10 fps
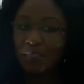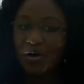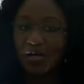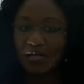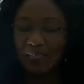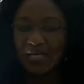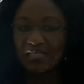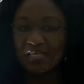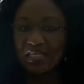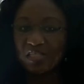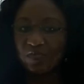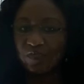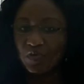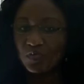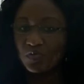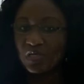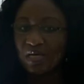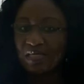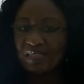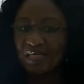Parliament interviews
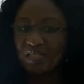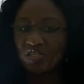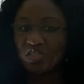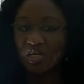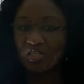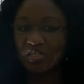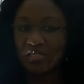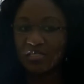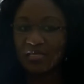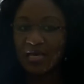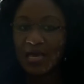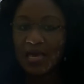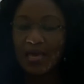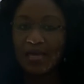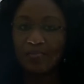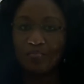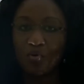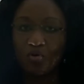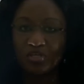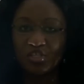6 judges and
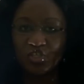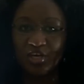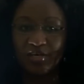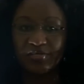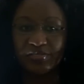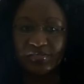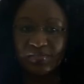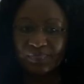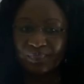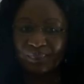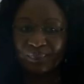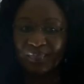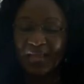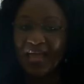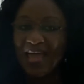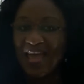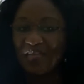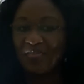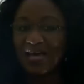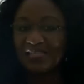board chairs.
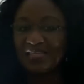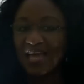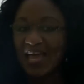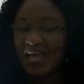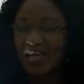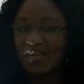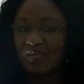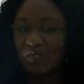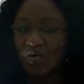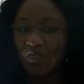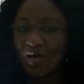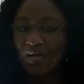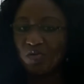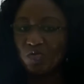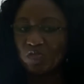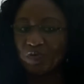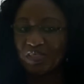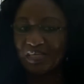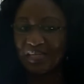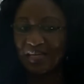And that's the end of our news for
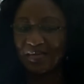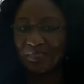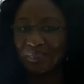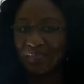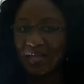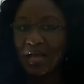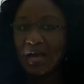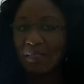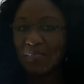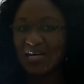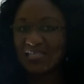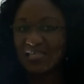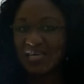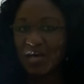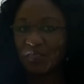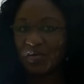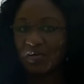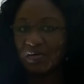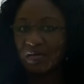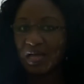today. Massah
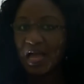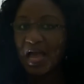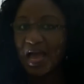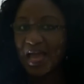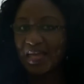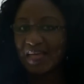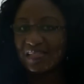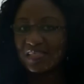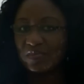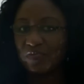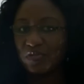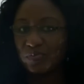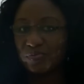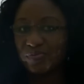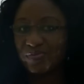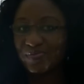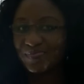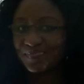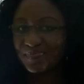Saffa, ICANN TV News.